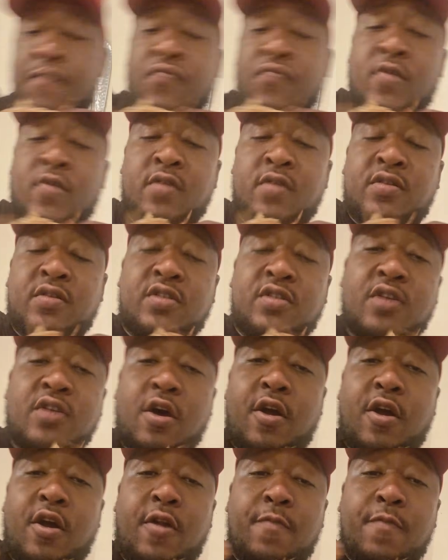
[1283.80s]

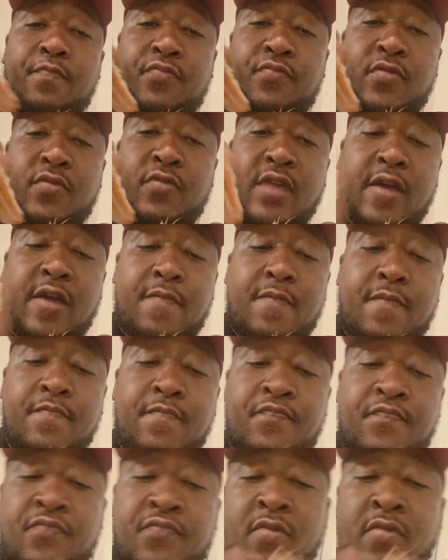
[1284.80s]
Discard. Okay.
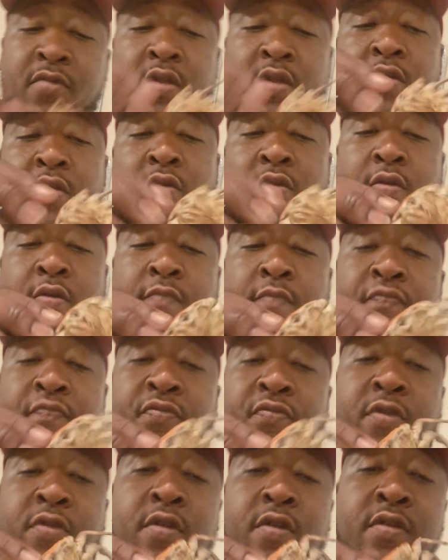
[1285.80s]

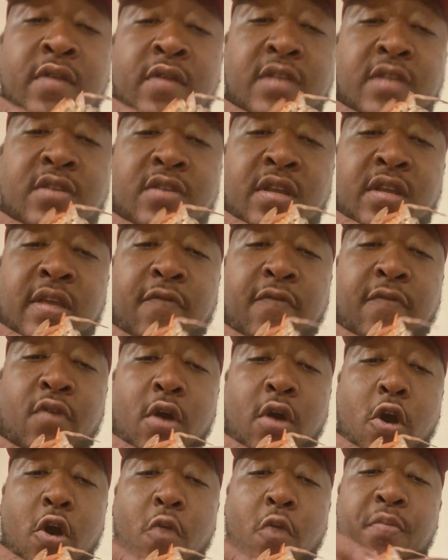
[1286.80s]
That's going to give you an
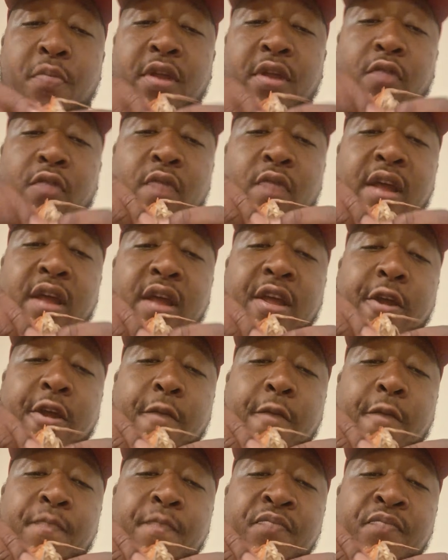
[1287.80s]
opening right here
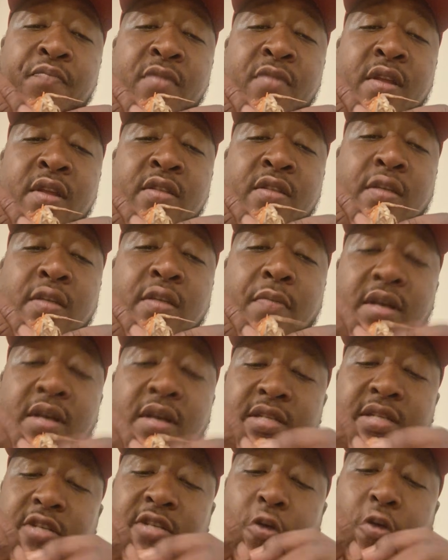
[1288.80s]
to bust this
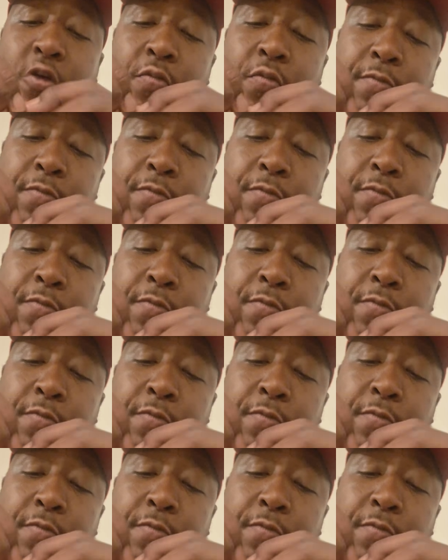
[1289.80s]
open.